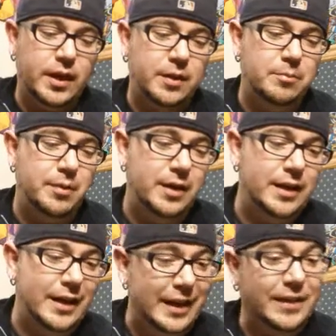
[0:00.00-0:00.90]
like
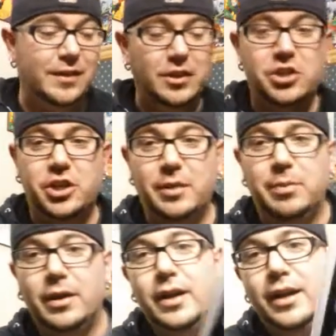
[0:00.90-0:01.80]
being in the
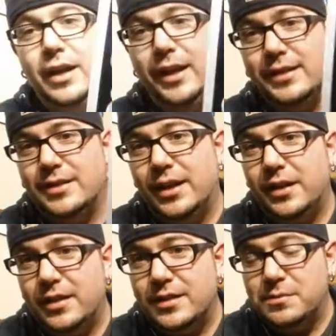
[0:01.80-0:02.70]
ship, it's
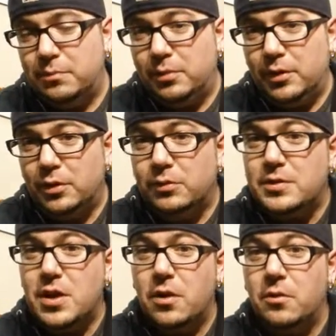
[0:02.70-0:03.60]
like this
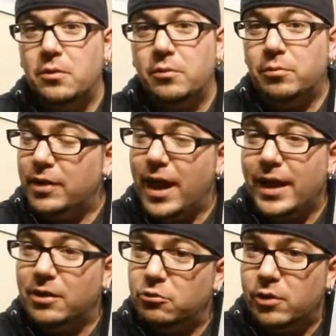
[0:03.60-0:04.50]
blue tone,
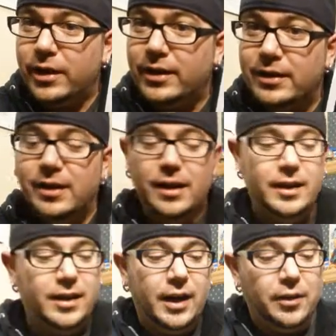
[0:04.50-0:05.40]
black and white
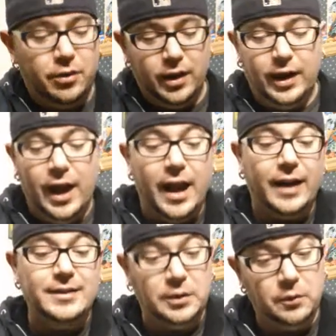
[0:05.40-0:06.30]
kind of thing. And
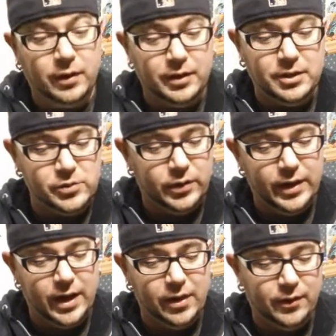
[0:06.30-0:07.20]
I did really
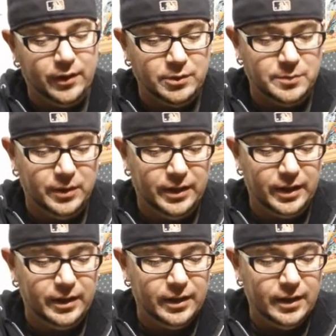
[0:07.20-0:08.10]
enjoy that. I thought that was pretty
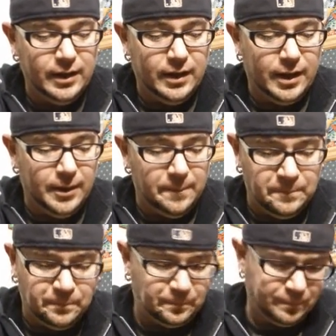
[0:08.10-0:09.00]
neat.
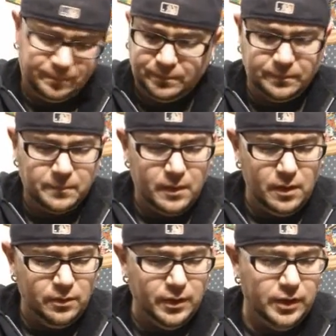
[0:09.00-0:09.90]
Um,
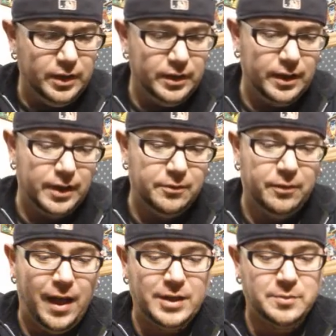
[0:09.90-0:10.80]
then you get like
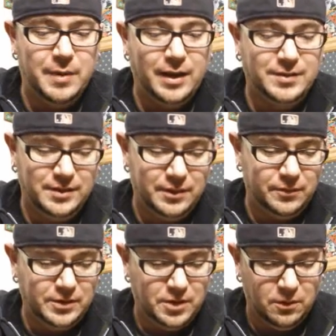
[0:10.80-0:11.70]
flashbacks in
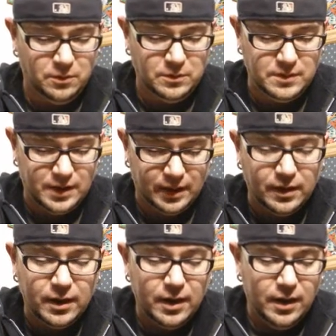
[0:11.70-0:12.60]
different tones
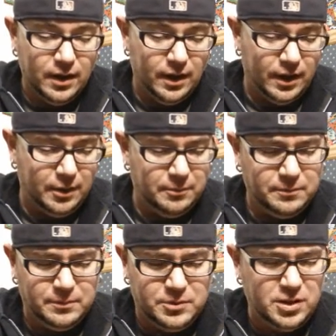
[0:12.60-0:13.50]
and
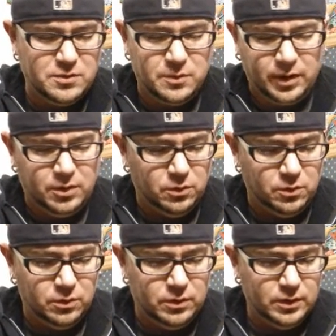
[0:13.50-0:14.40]
um, just really
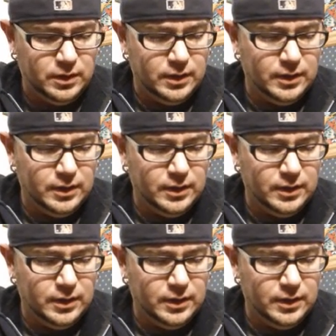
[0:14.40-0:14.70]
cool.